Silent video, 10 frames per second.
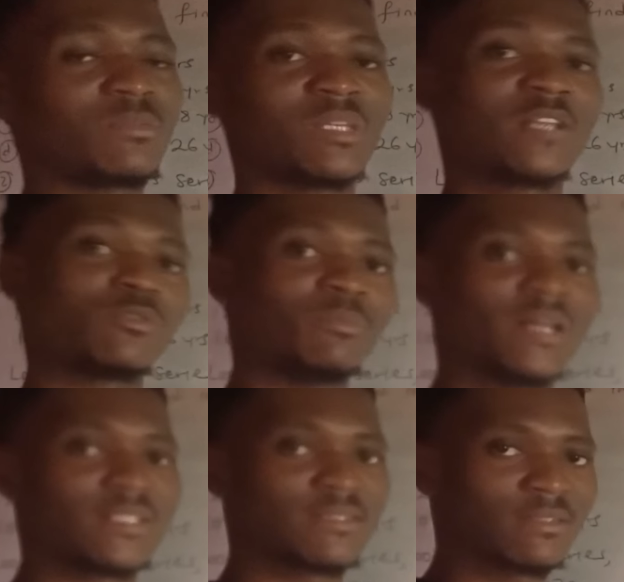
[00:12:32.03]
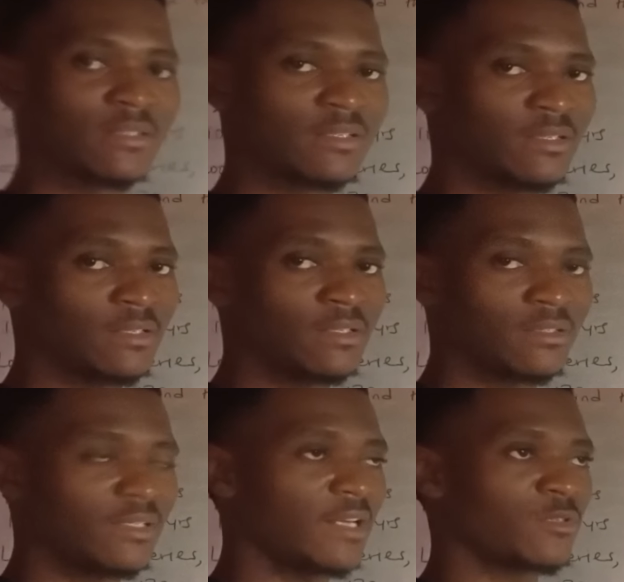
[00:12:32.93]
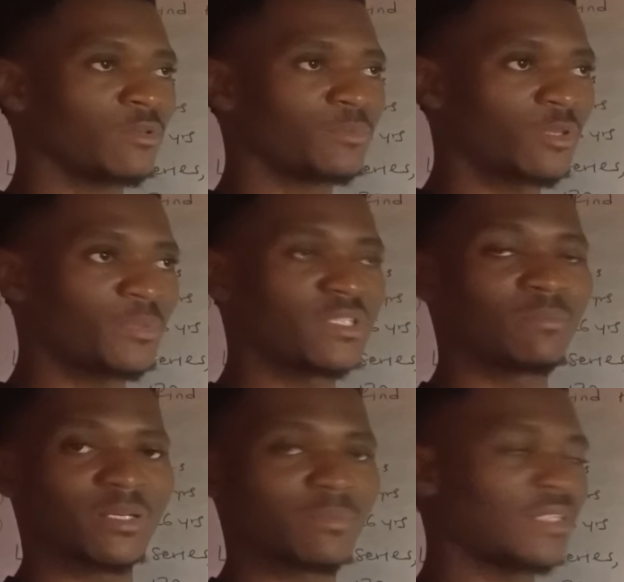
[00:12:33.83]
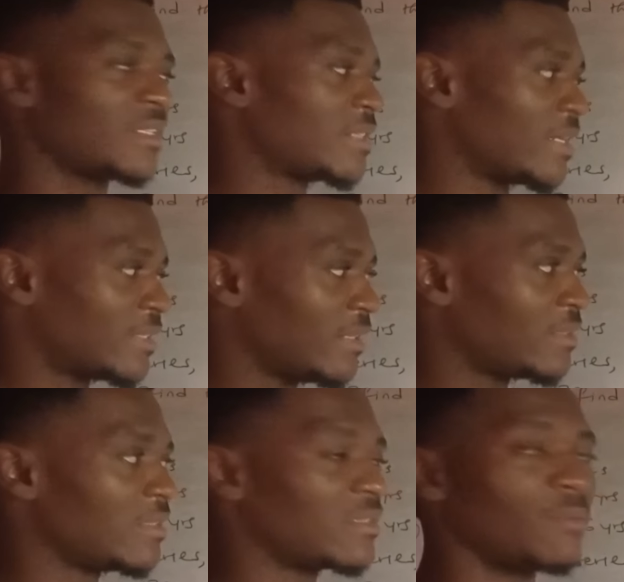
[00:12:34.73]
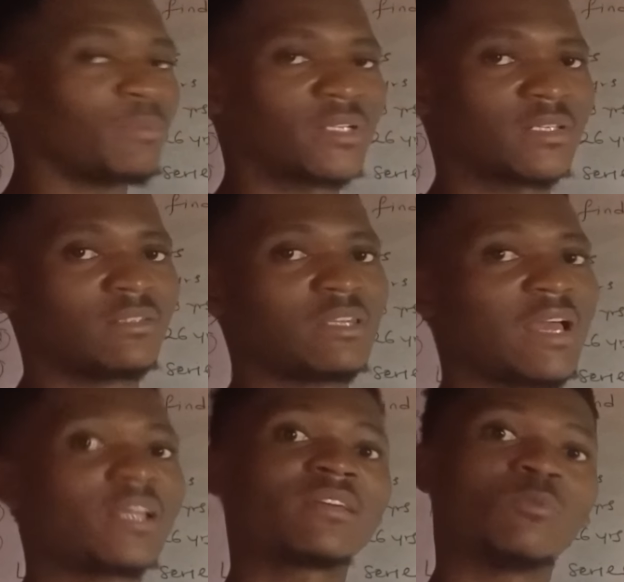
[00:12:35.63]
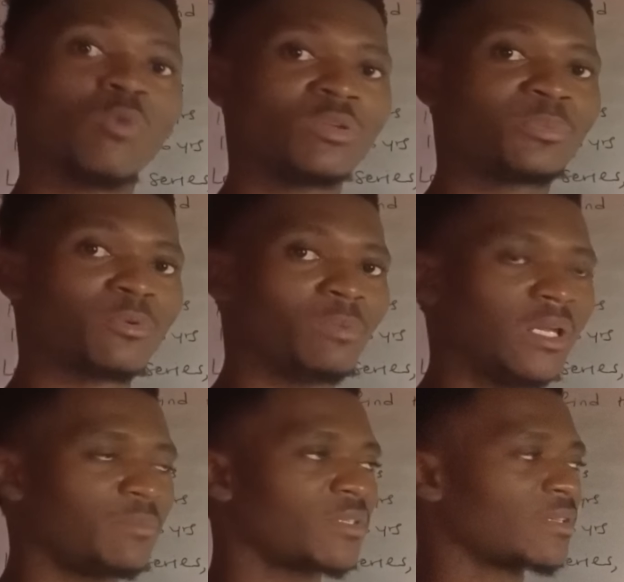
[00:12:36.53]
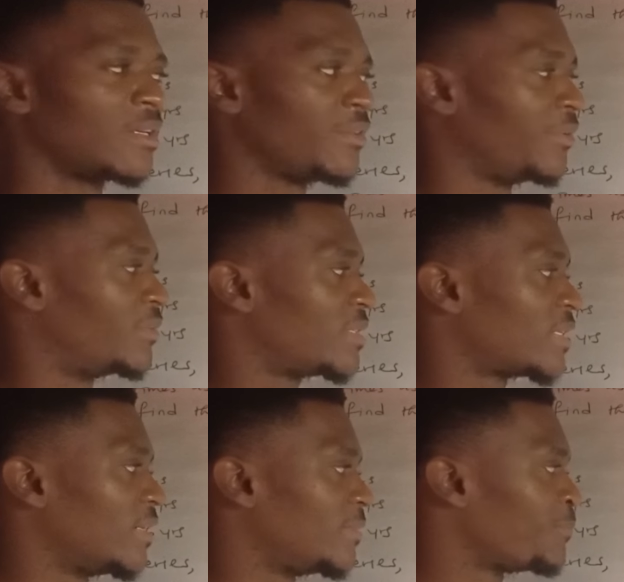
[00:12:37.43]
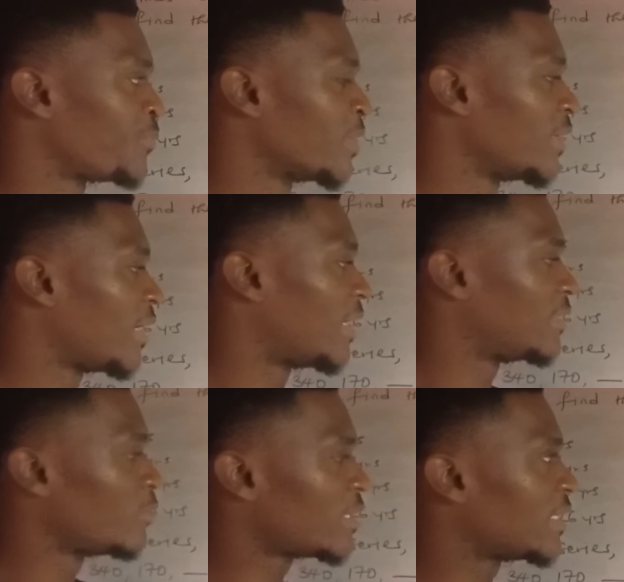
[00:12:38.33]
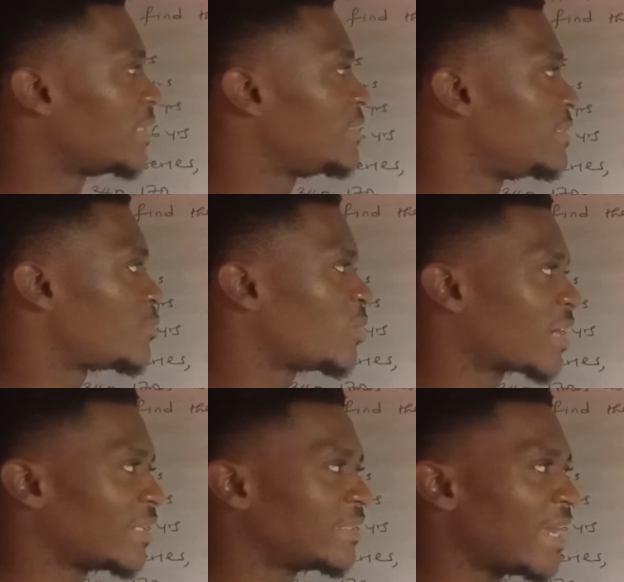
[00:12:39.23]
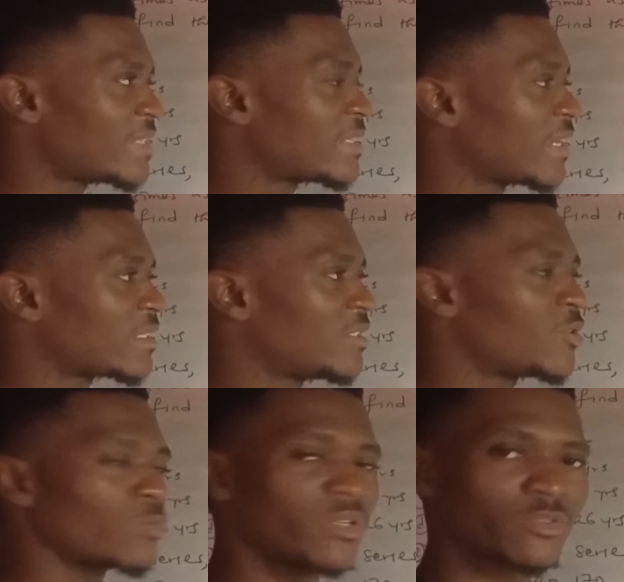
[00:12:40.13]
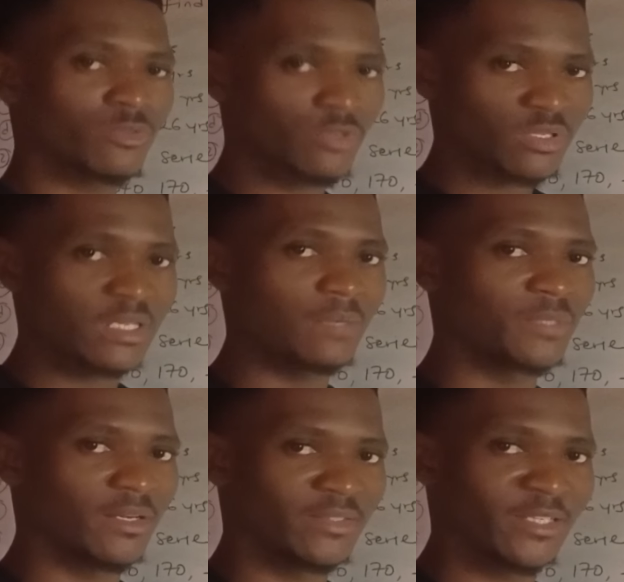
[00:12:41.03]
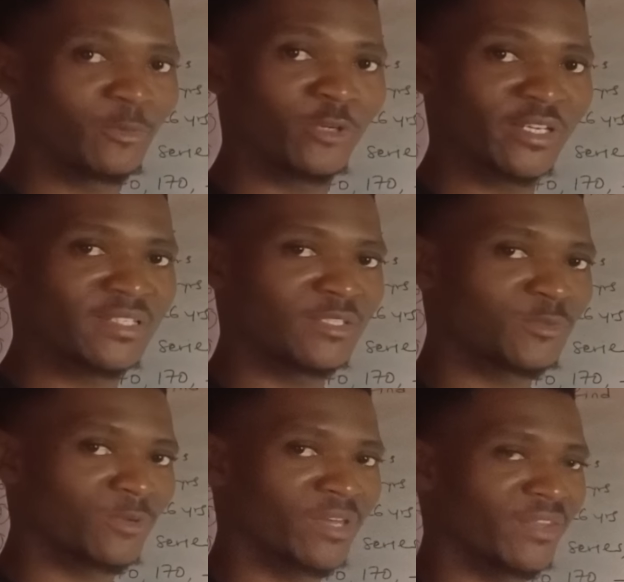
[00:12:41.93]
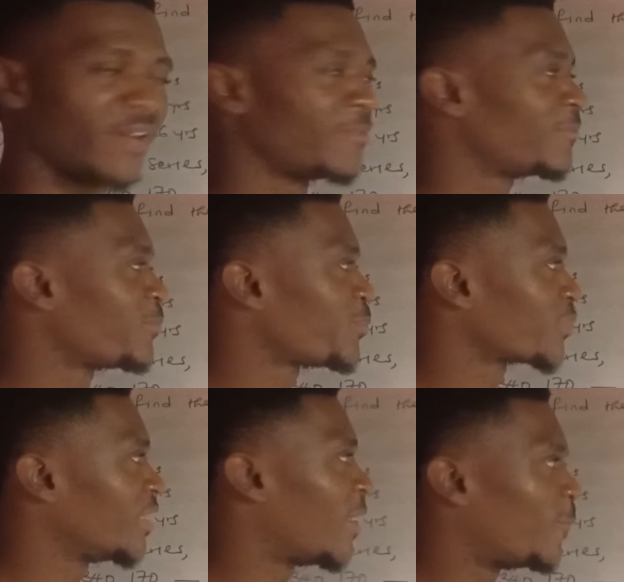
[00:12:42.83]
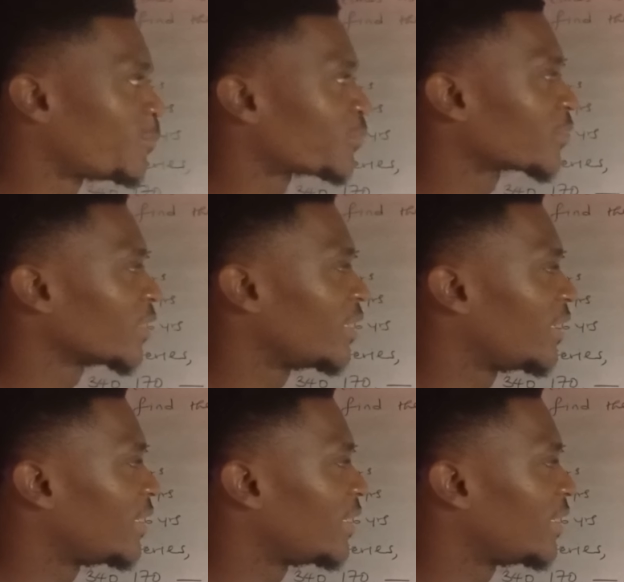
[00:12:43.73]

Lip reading: similar to maths. There are some topics in mathematics that takes the same pattern, like word problems. You understand? And looking at this, we can dissect this question. Just calm down, then we'll get it together. Now,